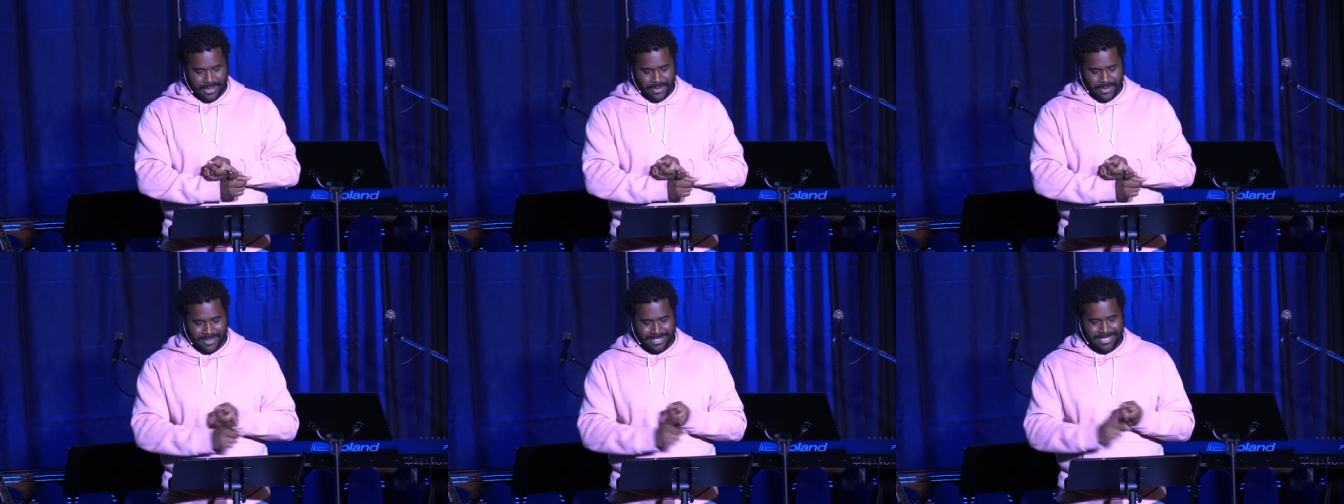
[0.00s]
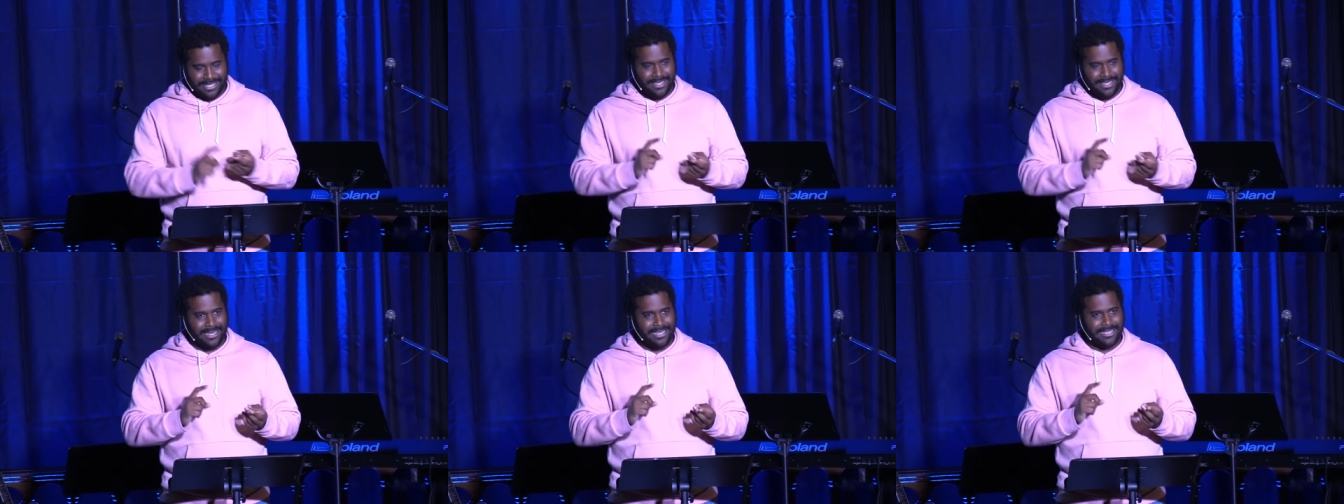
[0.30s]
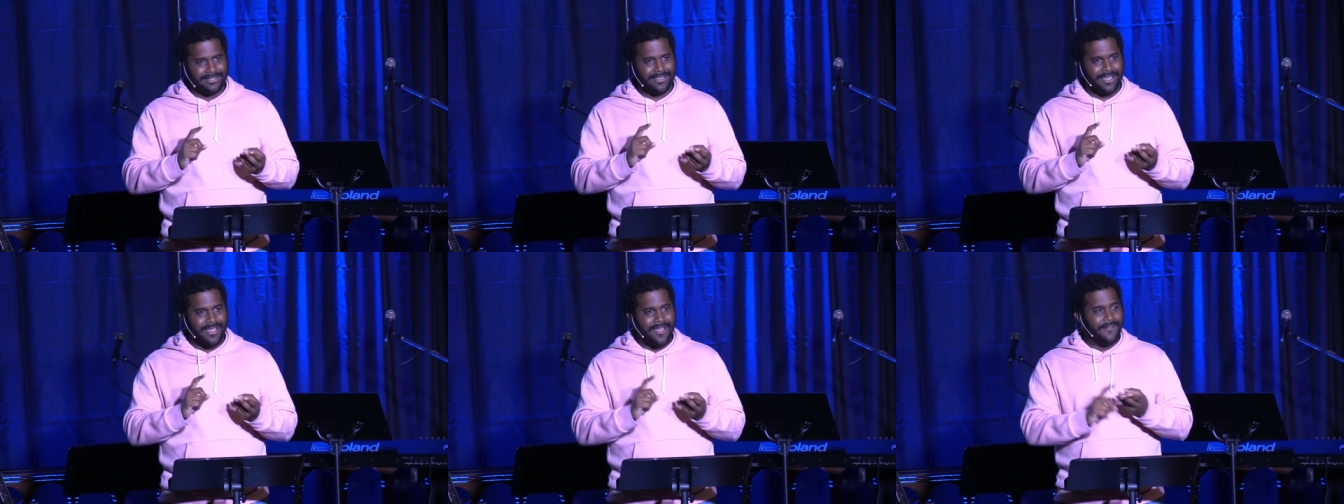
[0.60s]
We see that
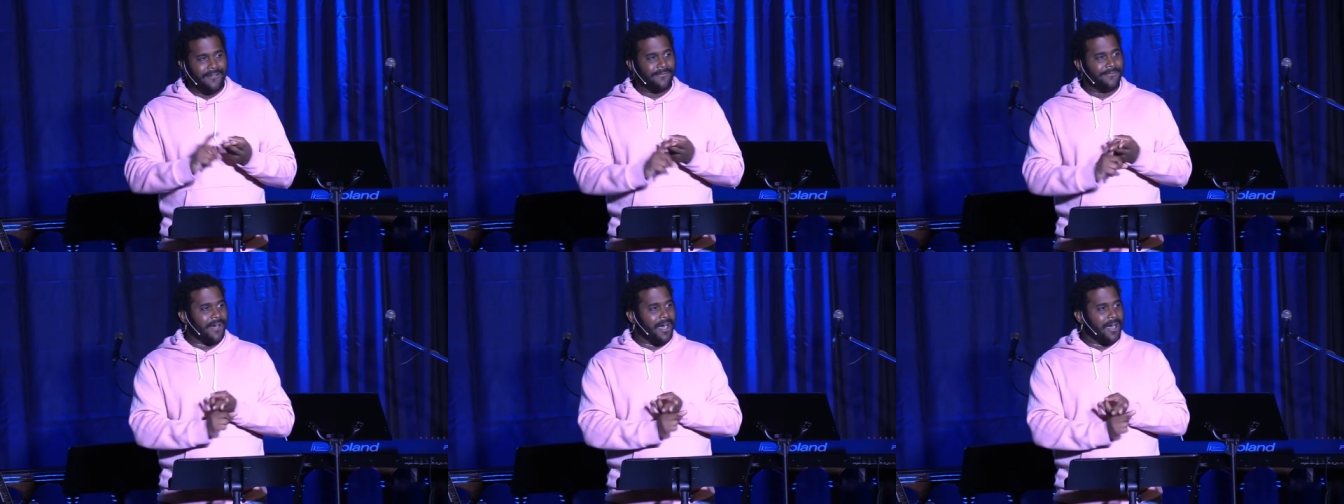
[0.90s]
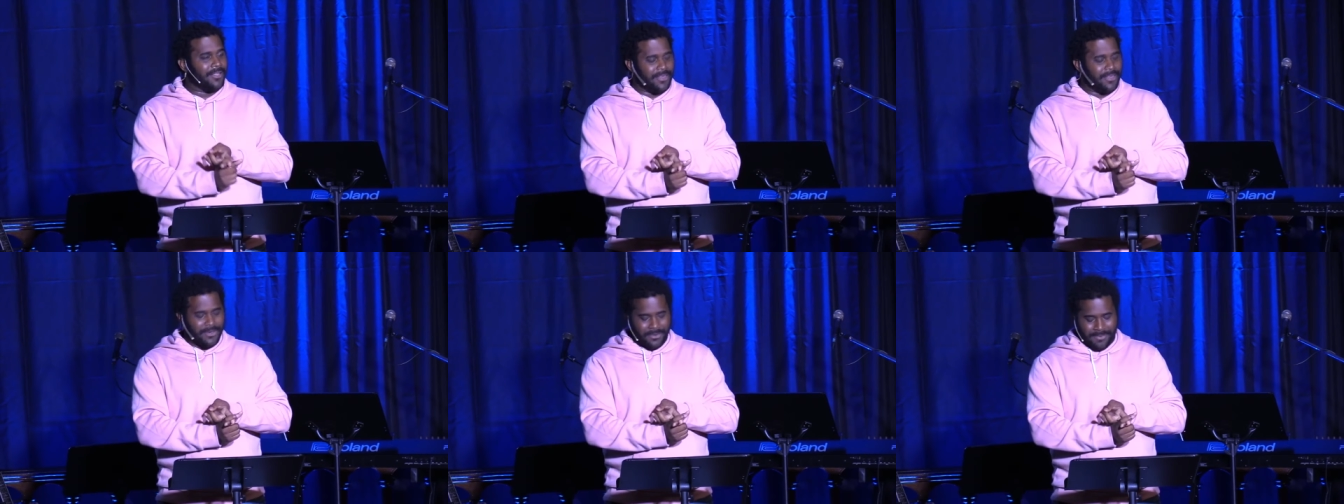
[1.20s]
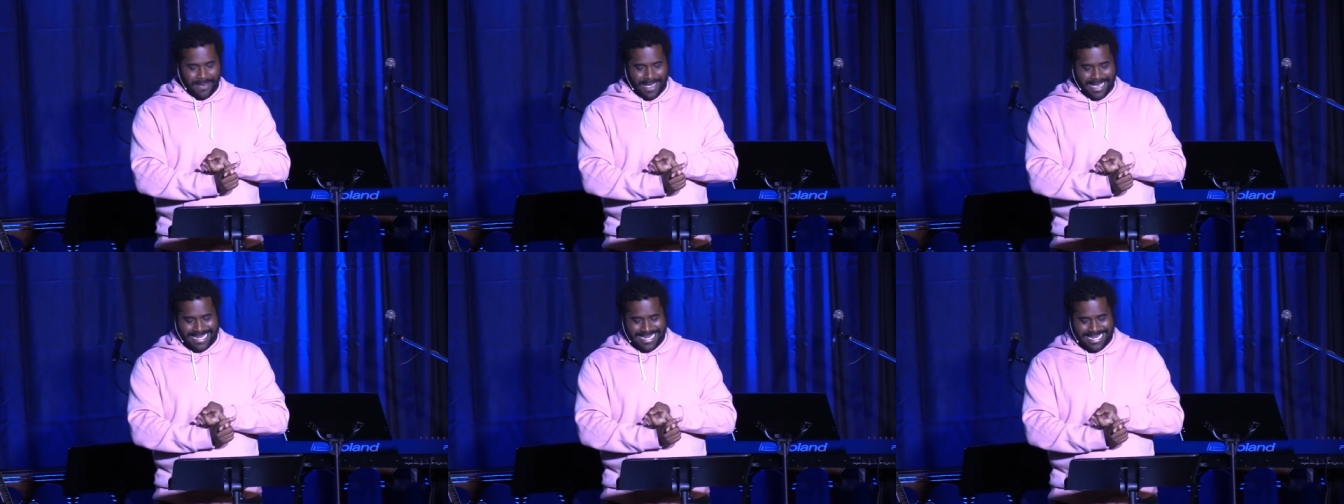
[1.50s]
he's followed
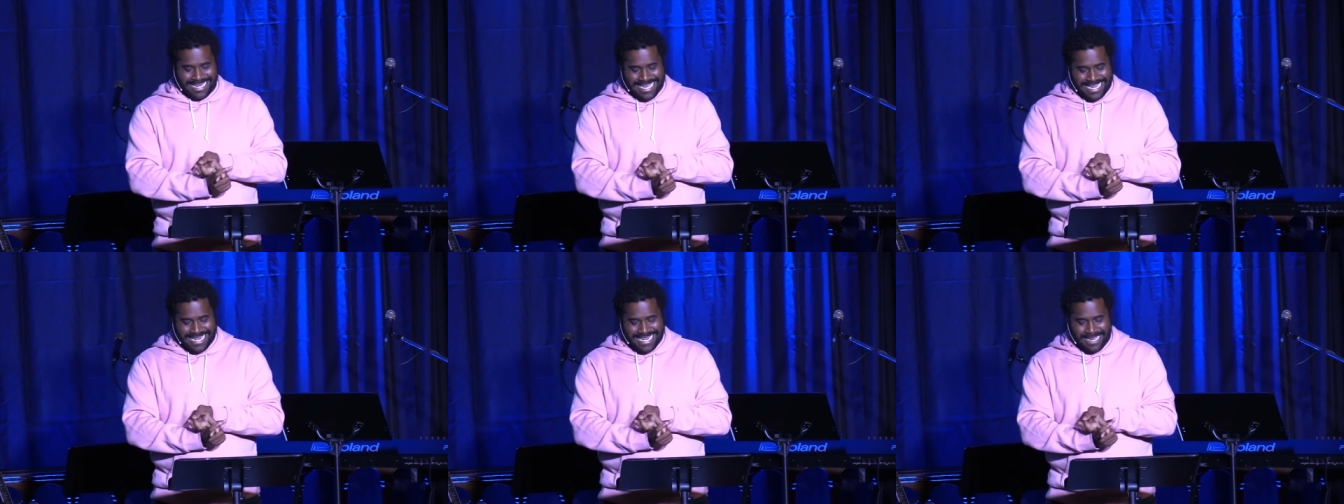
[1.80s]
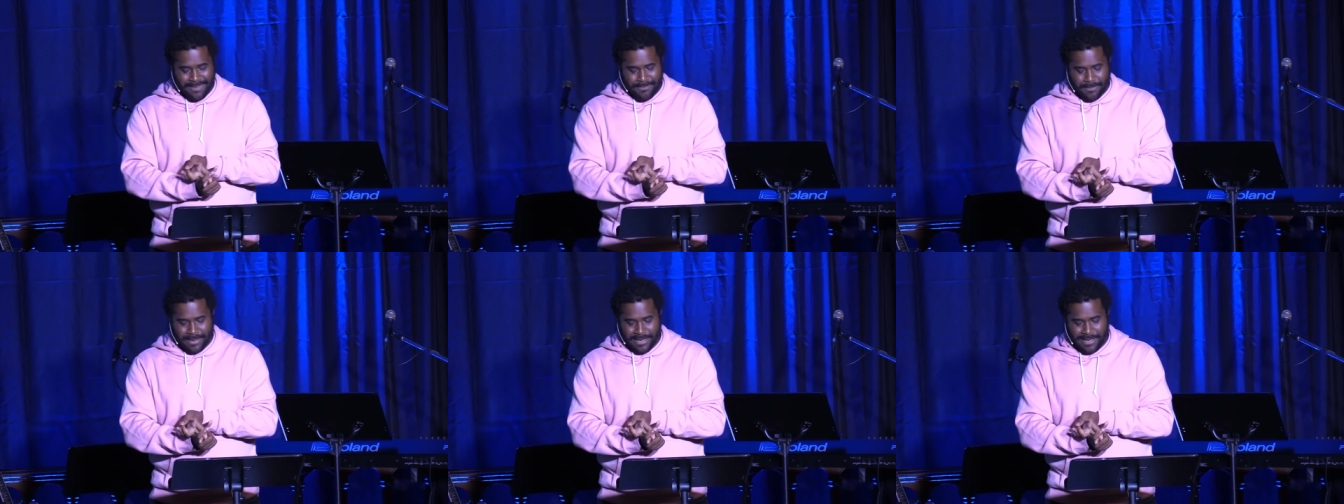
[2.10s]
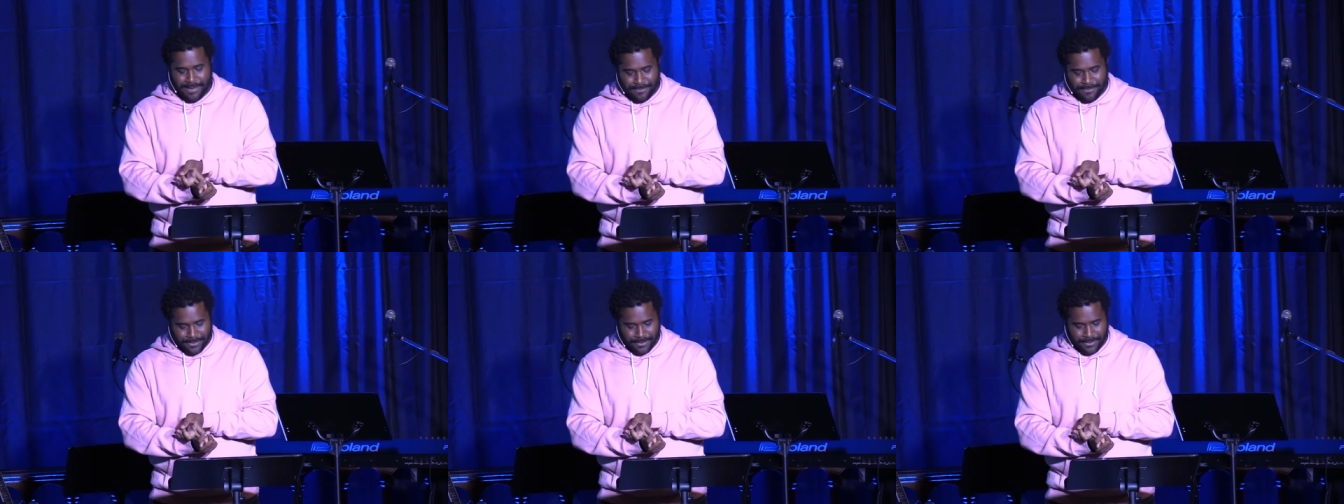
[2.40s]
by needy
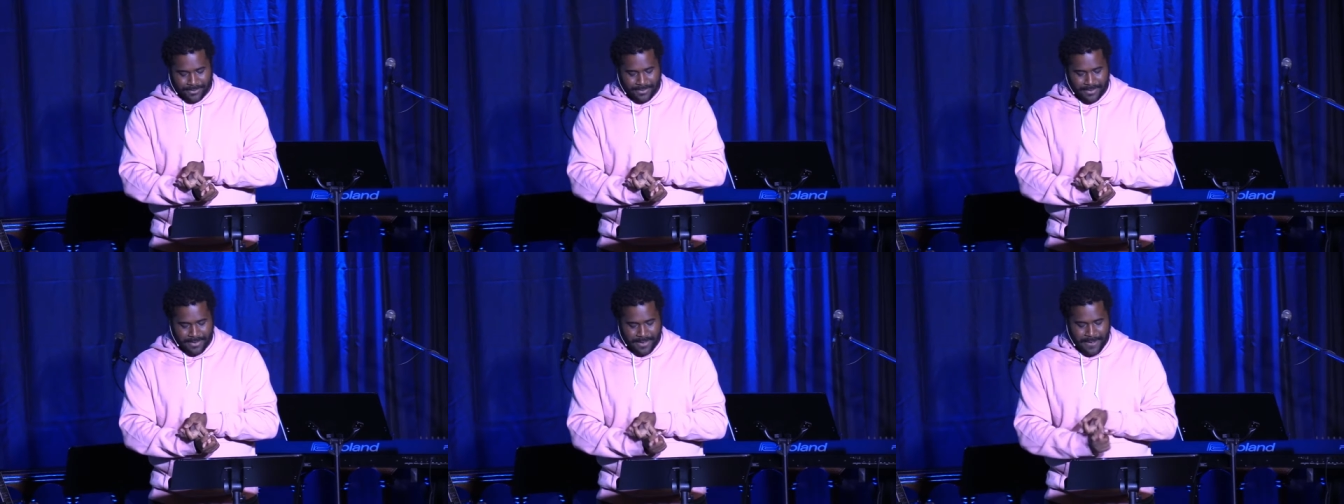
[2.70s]
people,